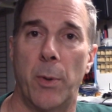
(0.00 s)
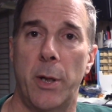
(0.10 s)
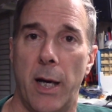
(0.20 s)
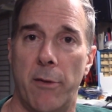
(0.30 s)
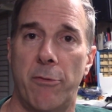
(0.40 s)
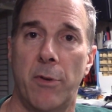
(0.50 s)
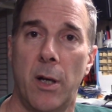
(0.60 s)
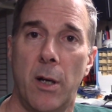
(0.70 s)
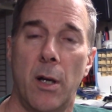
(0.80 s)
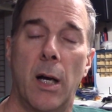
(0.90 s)
what you have,
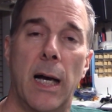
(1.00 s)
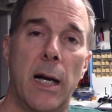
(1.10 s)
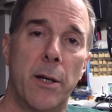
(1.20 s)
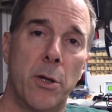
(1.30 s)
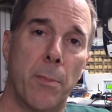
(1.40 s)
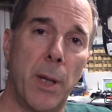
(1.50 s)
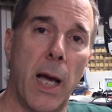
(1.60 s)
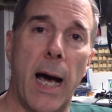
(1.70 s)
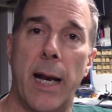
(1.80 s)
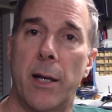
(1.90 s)
your
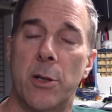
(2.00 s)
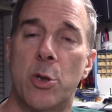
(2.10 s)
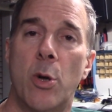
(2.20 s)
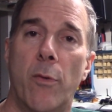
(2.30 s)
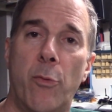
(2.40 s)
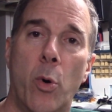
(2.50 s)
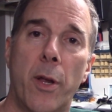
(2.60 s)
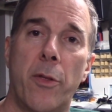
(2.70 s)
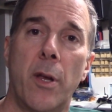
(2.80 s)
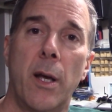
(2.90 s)
Miata and so
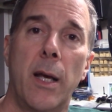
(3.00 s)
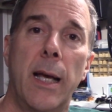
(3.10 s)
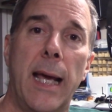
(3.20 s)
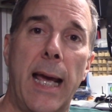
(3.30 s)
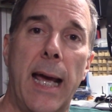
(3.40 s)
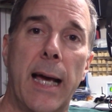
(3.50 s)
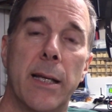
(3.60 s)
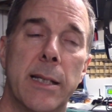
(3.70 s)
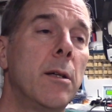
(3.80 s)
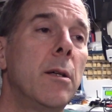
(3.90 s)
forth,
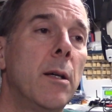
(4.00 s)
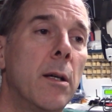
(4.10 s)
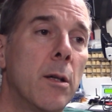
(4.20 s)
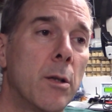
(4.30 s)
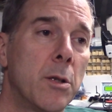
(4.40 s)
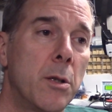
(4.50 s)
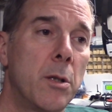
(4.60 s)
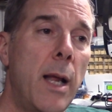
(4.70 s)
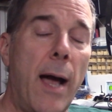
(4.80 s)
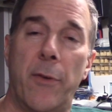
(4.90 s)
and
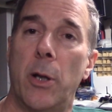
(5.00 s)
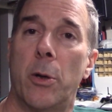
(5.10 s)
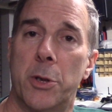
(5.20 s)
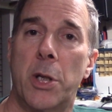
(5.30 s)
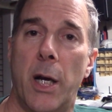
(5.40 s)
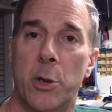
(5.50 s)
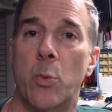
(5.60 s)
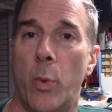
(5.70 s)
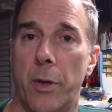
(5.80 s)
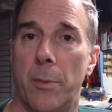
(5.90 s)
have a little
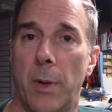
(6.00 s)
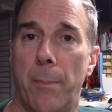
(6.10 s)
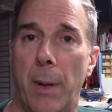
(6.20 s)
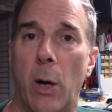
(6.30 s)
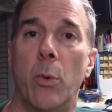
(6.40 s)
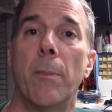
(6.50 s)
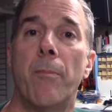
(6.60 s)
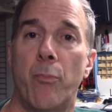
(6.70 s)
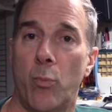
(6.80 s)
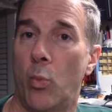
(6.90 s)
discussion with them about
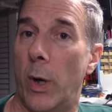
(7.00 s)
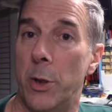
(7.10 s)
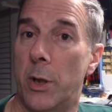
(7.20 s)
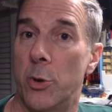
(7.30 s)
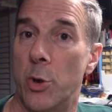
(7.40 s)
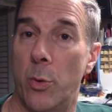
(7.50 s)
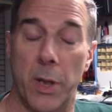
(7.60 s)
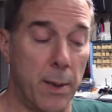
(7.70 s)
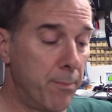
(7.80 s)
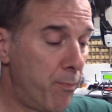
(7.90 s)
what you can do
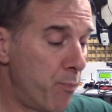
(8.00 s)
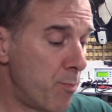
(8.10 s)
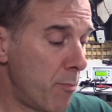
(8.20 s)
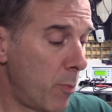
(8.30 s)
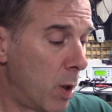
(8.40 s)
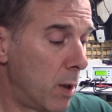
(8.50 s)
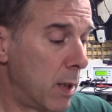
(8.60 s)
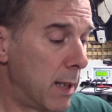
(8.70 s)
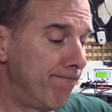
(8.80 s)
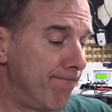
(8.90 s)
with it.
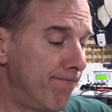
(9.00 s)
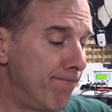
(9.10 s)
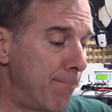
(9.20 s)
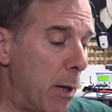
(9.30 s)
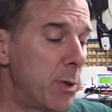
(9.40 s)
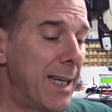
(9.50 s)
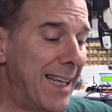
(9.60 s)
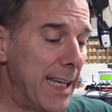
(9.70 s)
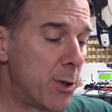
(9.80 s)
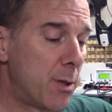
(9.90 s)
Mounting
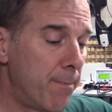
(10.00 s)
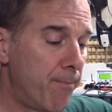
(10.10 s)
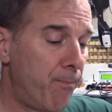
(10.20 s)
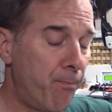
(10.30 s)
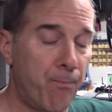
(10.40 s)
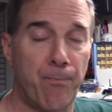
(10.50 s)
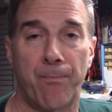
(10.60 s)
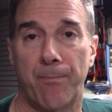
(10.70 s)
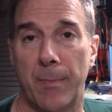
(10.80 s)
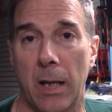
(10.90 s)
kits.
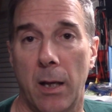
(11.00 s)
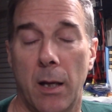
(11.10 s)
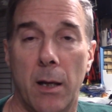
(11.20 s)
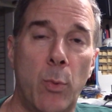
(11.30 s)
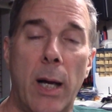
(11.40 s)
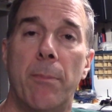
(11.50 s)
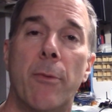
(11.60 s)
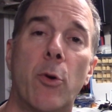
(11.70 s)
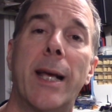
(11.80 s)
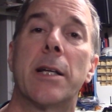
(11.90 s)
Well,
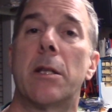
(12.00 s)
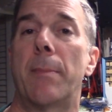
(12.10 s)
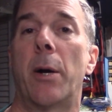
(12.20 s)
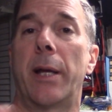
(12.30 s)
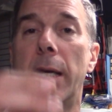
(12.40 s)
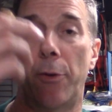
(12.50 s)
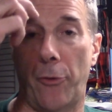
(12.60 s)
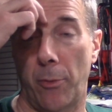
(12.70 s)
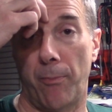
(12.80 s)
before I get to the mounting kits,